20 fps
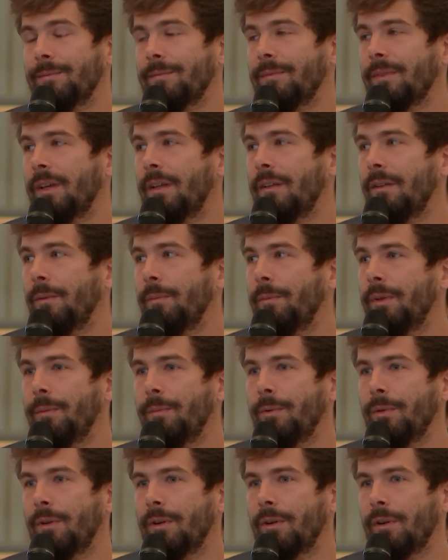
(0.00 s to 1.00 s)
and the
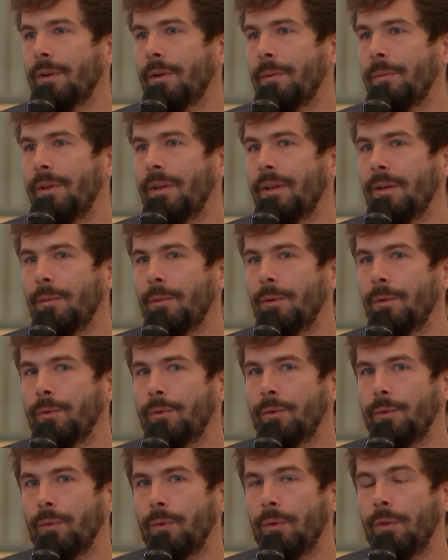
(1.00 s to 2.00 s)
people are going to be able
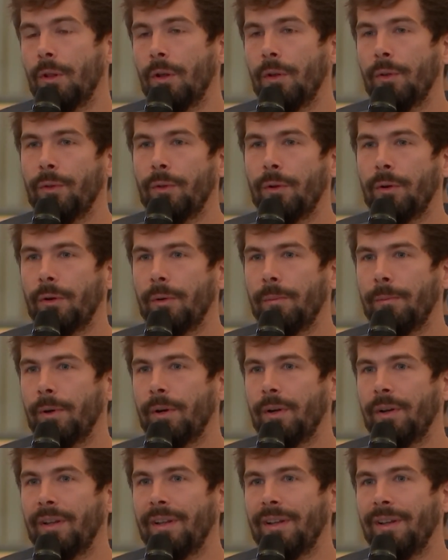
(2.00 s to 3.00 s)
to launder the
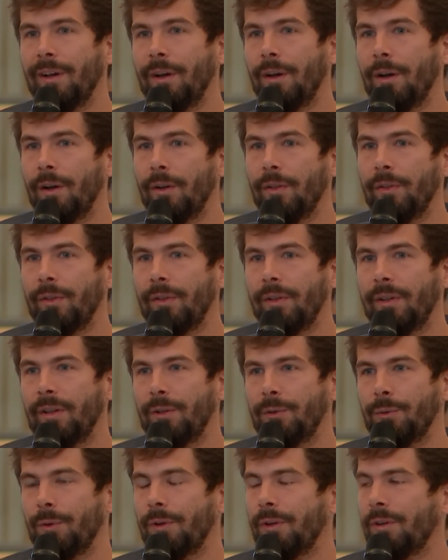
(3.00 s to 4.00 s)
money on the
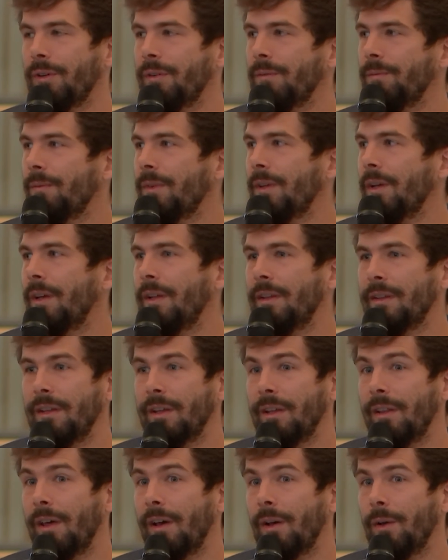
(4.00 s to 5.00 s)
network and
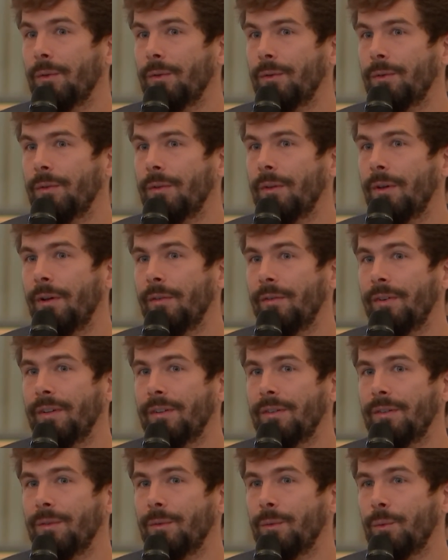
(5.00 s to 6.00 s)
get out of
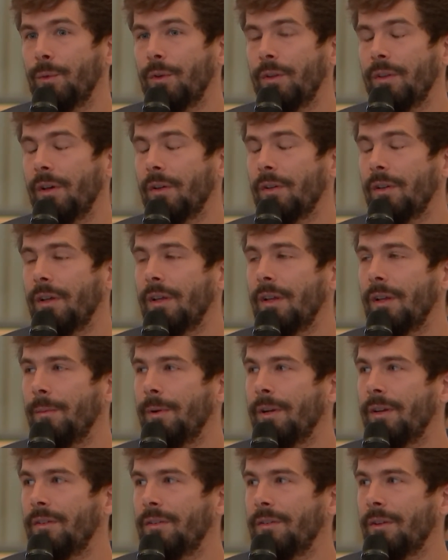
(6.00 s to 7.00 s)
it without
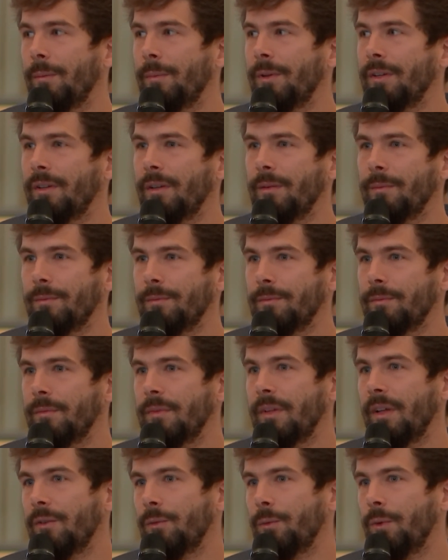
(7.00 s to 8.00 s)
anybody stopping them.
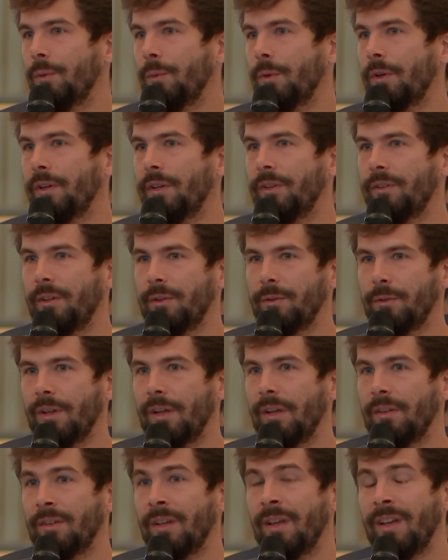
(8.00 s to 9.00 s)
That's when we're
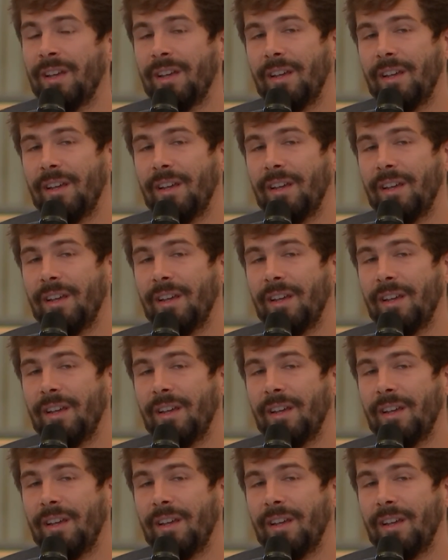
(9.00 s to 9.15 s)
decentralized.